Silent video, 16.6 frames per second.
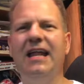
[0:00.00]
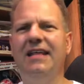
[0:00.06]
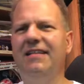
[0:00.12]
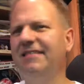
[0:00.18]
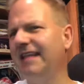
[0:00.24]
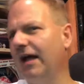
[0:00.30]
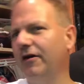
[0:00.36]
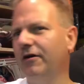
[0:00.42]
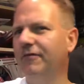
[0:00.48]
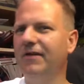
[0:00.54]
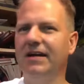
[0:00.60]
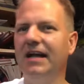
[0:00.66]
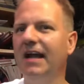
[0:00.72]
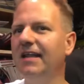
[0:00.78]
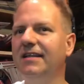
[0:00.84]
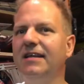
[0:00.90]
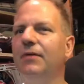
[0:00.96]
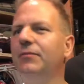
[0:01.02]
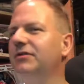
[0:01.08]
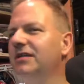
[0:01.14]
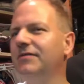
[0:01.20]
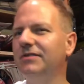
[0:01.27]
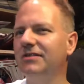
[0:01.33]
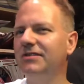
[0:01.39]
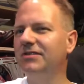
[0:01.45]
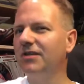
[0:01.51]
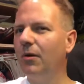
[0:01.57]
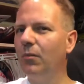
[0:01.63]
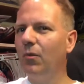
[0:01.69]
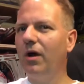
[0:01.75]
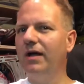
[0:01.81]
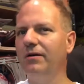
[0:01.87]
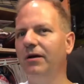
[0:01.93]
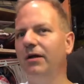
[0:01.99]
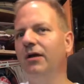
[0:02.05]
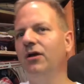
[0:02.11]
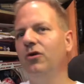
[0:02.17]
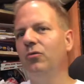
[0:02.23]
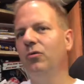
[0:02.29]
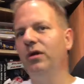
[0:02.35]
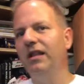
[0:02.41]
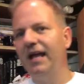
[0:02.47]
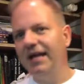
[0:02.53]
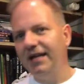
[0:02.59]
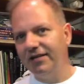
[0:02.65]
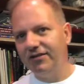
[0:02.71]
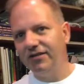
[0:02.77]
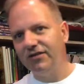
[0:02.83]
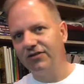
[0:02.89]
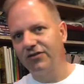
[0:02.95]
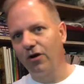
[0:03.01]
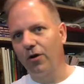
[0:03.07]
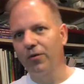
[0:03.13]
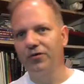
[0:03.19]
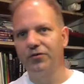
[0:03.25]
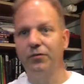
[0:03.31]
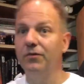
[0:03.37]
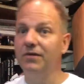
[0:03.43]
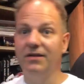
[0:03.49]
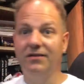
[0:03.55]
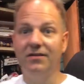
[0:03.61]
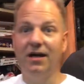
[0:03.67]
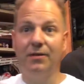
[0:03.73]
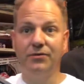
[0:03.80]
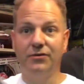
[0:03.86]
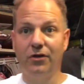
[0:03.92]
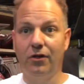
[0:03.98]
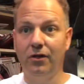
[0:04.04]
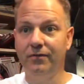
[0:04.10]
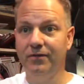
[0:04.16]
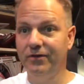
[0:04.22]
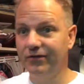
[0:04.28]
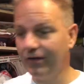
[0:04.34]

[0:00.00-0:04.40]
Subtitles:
any sound effect, anything that was even somewhat related to the Star Wars movies, I was all over.